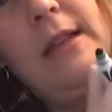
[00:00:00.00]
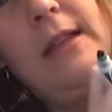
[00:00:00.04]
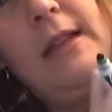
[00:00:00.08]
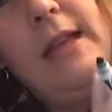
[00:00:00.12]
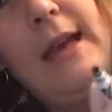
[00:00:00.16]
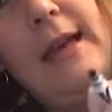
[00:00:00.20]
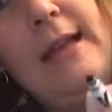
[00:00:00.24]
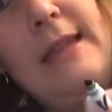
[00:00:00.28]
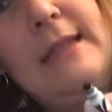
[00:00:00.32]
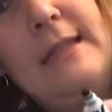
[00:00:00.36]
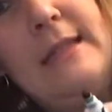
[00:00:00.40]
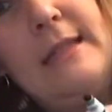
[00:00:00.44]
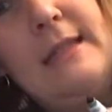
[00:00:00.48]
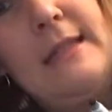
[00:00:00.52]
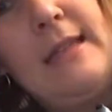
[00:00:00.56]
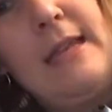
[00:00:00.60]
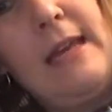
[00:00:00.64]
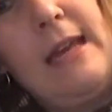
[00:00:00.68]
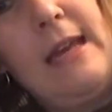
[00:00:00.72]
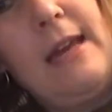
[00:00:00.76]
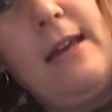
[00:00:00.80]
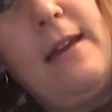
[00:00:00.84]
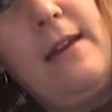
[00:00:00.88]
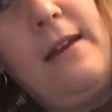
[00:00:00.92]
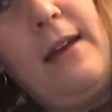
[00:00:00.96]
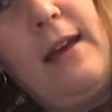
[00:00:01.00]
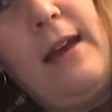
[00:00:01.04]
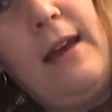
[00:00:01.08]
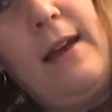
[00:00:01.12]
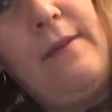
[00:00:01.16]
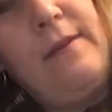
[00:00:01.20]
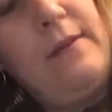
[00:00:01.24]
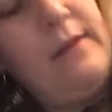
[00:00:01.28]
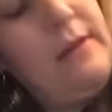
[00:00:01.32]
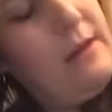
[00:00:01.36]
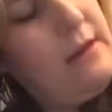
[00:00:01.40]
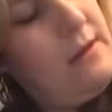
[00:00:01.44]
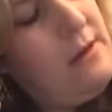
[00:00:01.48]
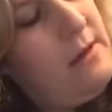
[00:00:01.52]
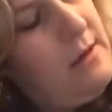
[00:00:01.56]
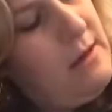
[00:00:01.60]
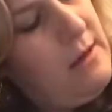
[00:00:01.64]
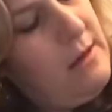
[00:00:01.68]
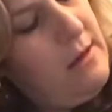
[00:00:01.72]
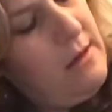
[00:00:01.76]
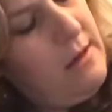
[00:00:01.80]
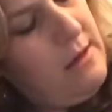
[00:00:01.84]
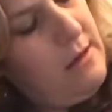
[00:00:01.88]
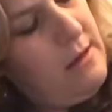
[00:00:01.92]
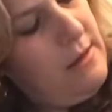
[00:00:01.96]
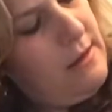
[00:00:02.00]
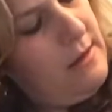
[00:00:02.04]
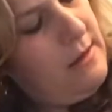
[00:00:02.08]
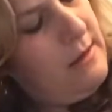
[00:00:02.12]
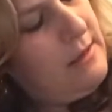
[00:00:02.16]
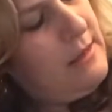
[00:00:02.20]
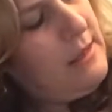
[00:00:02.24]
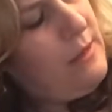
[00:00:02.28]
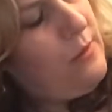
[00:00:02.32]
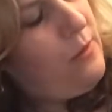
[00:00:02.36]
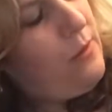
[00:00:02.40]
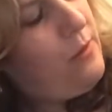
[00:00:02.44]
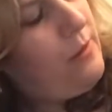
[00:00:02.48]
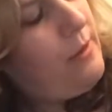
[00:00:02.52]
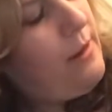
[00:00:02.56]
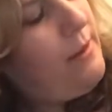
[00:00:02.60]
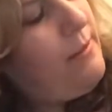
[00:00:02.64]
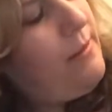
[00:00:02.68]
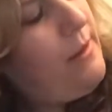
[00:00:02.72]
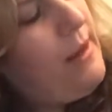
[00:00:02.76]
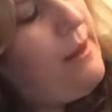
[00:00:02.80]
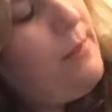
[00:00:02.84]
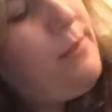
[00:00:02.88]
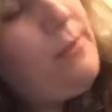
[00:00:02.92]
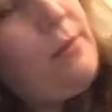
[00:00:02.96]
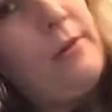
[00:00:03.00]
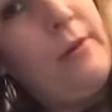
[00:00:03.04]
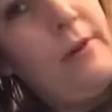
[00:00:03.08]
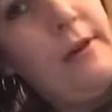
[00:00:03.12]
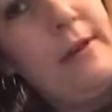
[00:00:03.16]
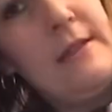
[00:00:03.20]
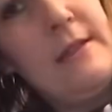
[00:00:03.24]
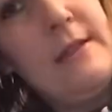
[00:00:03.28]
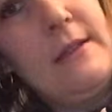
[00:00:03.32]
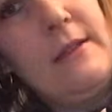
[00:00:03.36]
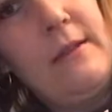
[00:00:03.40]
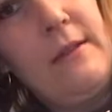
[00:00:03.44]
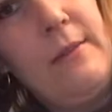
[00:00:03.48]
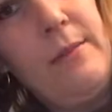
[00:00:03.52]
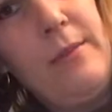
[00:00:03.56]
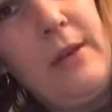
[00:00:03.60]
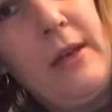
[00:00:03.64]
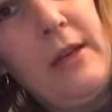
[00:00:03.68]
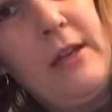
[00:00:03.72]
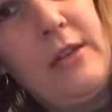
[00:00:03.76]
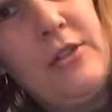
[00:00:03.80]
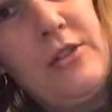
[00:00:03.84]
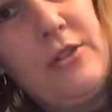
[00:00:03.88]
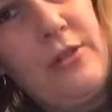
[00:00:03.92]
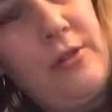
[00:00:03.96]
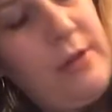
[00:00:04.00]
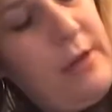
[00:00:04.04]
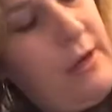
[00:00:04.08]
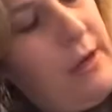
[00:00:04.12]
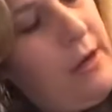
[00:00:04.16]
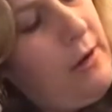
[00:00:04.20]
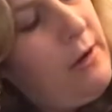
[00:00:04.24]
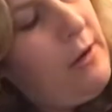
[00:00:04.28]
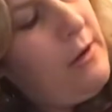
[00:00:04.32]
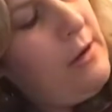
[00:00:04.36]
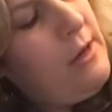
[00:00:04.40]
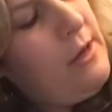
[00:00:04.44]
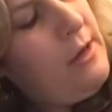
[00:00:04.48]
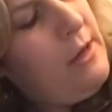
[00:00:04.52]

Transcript: Let's see. I have to see where my paper is in the picture here.